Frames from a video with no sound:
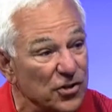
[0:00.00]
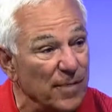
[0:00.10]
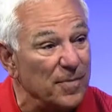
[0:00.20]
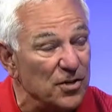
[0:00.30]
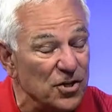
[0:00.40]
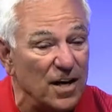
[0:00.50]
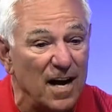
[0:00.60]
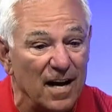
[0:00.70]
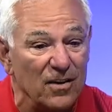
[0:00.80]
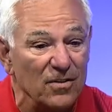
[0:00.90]
trip in
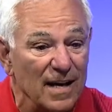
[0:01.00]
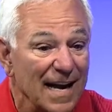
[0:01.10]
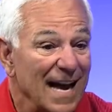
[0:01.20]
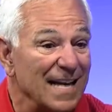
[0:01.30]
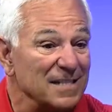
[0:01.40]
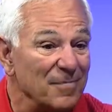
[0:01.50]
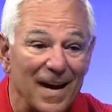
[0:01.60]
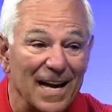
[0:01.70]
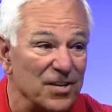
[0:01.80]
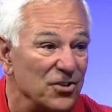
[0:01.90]
Chicago. As a
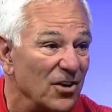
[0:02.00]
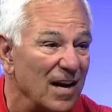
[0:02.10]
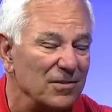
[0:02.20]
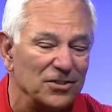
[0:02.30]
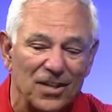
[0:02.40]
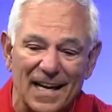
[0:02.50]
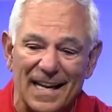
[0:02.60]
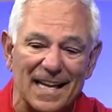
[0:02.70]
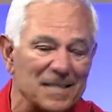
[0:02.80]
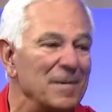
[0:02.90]
manager, I would try to
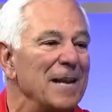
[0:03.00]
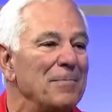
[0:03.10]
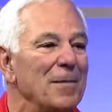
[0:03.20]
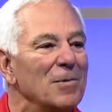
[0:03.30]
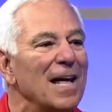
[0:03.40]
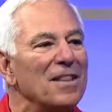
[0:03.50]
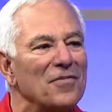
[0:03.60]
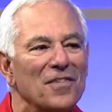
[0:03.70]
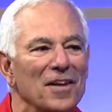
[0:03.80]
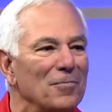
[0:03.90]
get as many people on the
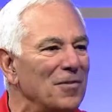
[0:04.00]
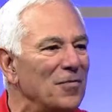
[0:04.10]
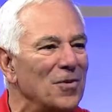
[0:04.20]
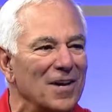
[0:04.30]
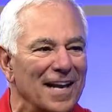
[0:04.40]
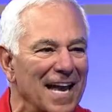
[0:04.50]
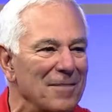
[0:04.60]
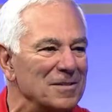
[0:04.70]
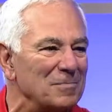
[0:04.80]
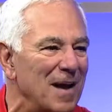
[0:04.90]
field before a
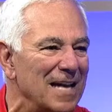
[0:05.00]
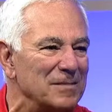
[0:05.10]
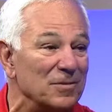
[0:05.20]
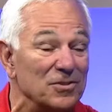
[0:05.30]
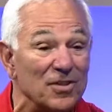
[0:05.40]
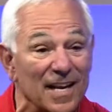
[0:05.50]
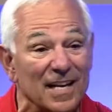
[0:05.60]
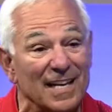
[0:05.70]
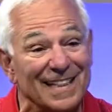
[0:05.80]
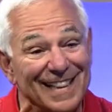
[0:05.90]
game as possible so they
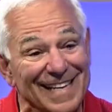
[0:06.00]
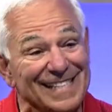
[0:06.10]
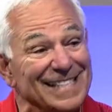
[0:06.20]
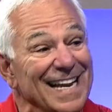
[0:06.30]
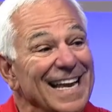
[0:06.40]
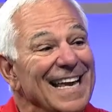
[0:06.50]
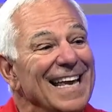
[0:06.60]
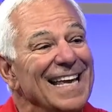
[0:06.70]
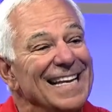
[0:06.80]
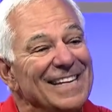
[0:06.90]
could at least
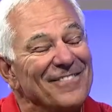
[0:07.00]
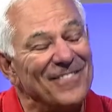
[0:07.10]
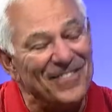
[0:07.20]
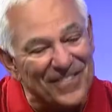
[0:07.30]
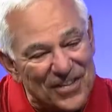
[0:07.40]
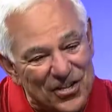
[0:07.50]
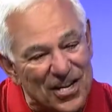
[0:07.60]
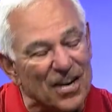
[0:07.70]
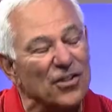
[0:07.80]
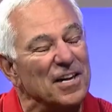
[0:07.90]

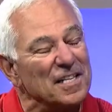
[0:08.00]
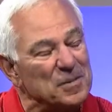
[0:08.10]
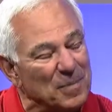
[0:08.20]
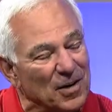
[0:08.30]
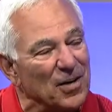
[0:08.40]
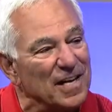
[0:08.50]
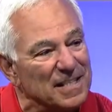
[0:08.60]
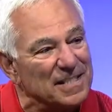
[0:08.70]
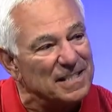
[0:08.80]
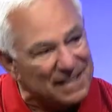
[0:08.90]
share the
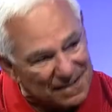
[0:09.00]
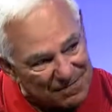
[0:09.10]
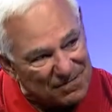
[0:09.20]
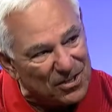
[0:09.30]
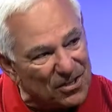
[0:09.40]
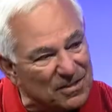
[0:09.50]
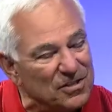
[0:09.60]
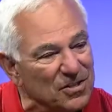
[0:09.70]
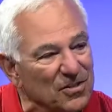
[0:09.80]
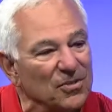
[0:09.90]
experience
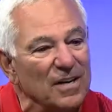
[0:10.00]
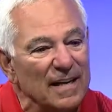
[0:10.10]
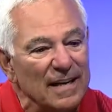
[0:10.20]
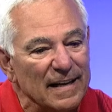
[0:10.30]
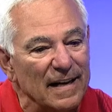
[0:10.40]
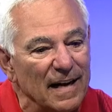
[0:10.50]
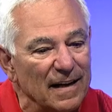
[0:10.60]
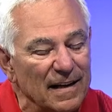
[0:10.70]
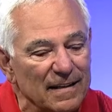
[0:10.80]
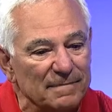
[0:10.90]
to
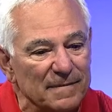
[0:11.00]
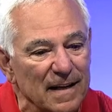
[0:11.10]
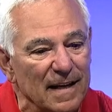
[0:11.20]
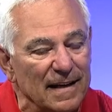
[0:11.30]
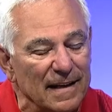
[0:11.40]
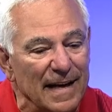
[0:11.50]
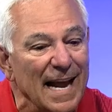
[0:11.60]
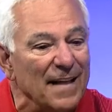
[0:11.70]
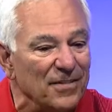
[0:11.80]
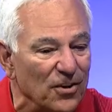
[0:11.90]
an
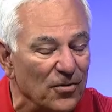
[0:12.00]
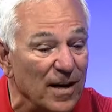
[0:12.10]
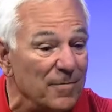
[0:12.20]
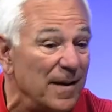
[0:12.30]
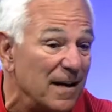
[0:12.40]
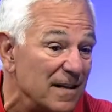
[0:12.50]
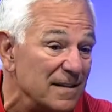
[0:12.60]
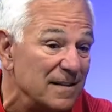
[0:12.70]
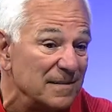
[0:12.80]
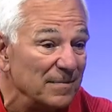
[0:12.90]
nth degree,
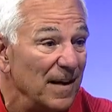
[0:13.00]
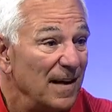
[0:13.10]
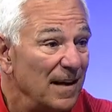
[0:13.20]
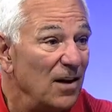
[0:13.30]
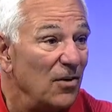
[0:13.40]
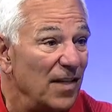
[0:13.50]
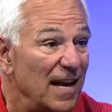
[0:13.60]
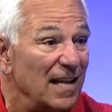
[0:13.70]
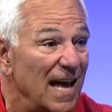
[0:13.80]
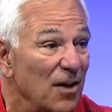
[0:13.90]
because they
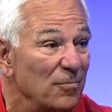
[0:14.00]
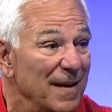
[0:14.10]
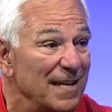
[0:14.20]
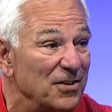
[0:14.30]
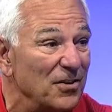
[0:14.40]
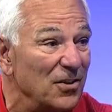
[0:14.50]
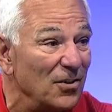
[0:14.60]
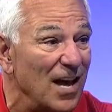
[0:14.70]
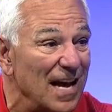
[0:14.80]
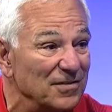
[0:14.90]
allowed me into their
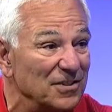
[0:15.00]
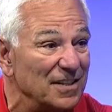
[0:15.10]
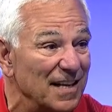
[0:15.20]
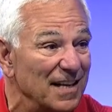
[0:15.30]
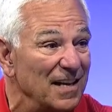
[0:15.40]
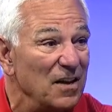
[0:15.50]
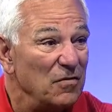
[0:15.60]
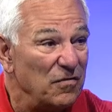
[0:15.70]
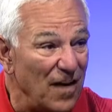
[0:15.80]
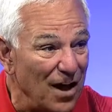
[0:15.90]
lives. They
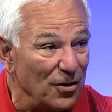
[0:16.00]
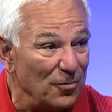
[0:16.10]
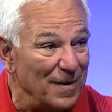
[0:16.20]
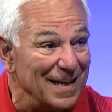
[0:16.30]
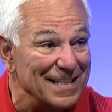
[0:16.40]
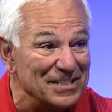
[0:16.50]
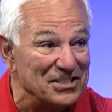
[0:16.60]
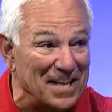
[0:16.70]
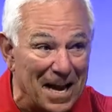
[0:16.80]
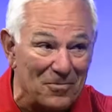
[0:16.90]
followed me in the
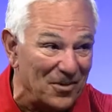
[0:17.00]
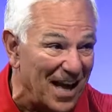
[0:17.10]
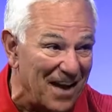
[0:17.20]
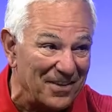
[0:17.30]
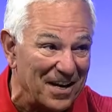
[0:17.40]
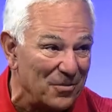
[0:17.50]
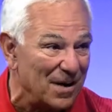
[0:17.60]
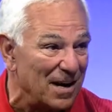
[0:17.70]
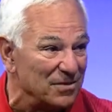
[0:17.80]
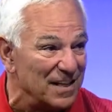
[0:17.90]
Stamford Advocate when
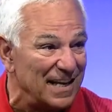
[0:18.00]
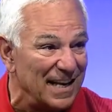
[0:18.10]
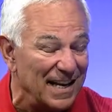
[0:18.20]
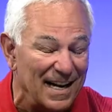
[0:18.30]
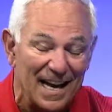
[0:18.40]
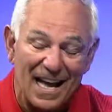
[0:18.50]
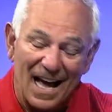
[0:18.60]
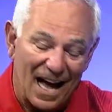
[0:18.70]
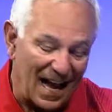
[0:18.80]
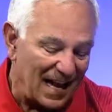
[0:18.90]
I was a kid.
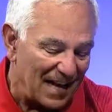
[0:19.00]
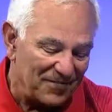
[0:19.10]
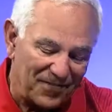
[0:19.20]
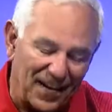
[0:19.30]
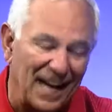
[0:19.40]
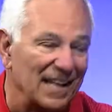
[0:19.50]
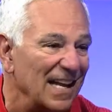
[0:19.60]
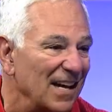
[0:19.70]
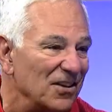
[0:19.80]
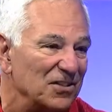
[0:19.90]
I got fan
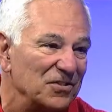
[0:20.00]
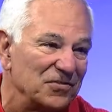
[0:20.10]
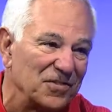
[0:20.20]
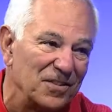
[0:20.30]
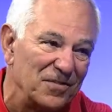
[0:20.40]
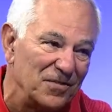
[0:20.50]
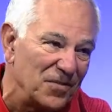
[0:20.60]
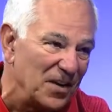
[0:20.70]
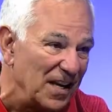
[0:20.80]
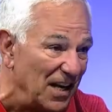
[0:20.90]
letters
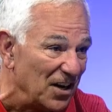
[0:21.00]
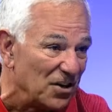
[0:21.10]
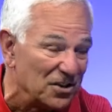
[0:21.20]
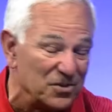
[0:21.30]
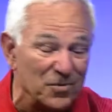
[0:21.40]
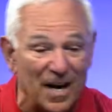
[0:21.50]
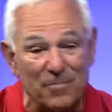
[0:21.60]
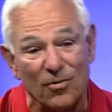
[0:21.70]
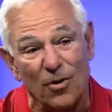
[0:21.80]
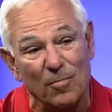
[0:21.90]
for years. When I
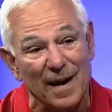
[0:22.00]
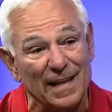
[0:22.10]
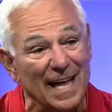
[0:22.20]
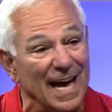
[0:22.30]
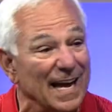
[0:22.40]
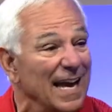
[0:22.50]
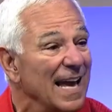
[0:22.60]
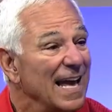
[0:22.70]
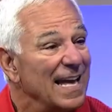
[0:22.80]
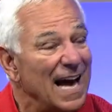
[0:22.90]
broke my leg,
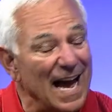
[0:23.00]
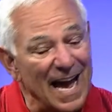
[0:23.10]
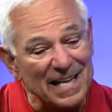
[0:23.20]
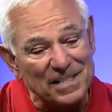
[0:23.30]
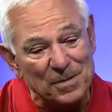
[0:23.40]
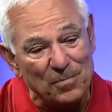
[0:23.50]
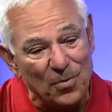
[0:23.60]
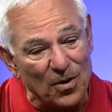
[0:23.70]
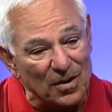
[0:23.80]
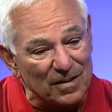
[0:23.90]
I had
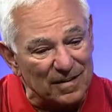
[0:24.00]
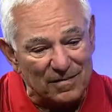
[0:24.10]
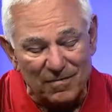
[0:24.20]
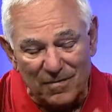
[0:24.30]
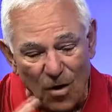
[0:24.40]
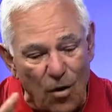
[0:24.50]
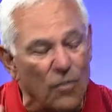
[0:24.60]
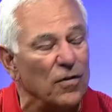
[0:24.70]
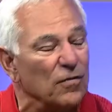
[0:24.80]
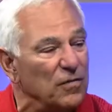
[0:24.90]
support
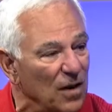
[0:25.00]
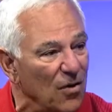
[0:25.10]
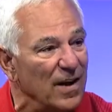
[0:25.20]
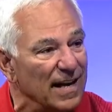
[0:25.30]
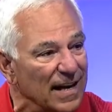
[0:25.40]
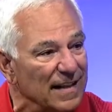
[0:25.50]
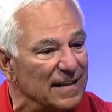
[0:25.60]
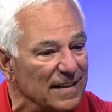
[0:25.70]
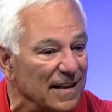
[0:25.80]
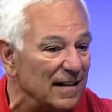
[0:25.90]
overflowing,
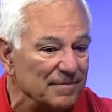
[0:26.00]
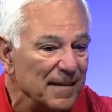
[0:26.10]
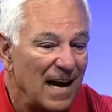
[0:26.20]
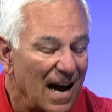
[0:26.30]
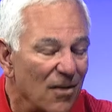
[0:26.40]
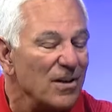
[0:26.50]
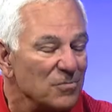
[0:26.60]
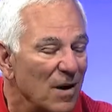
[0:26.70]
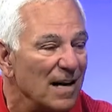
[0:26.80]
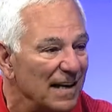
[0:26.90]
and I
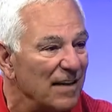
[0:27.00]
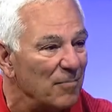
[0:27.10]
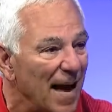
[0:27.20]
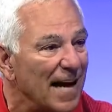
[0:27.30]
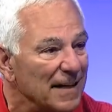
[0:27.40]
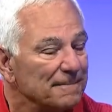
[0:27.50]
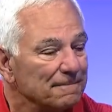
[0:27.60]
always wanted to give back.